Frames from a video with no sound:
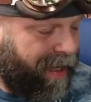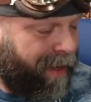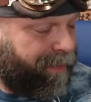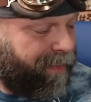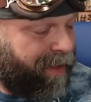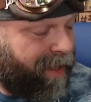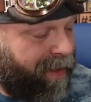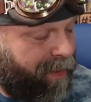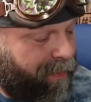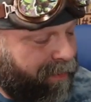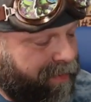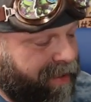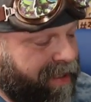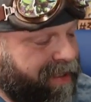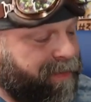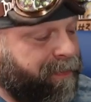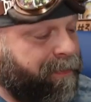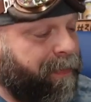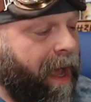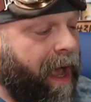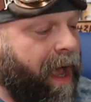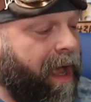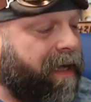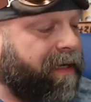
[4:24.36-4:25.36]
something on this
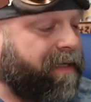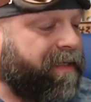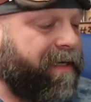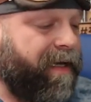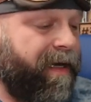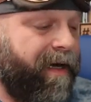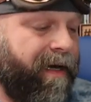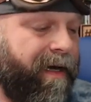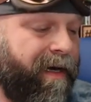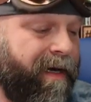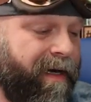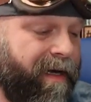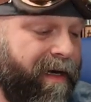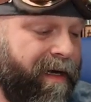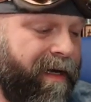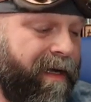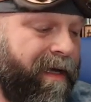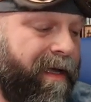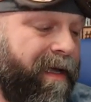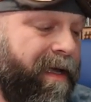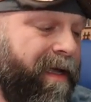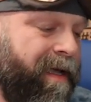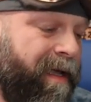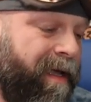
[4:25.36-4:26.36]
box here.
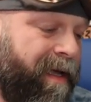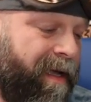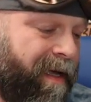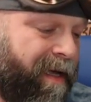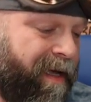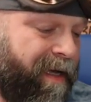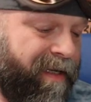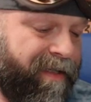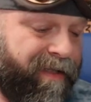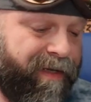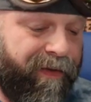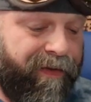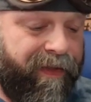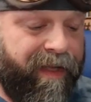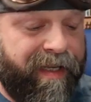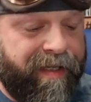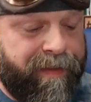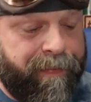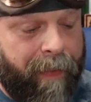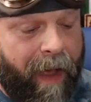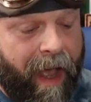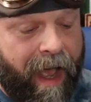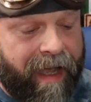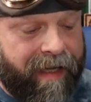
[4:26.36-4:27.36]
So
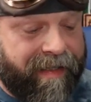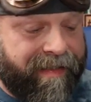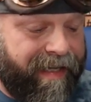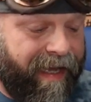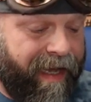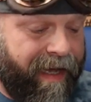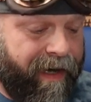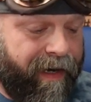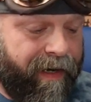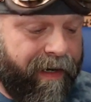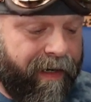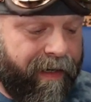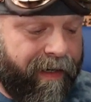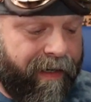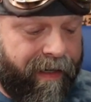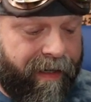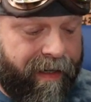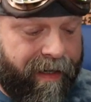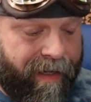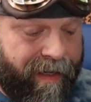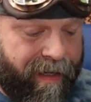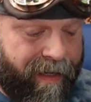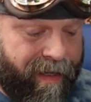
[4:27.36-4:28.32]
this box here.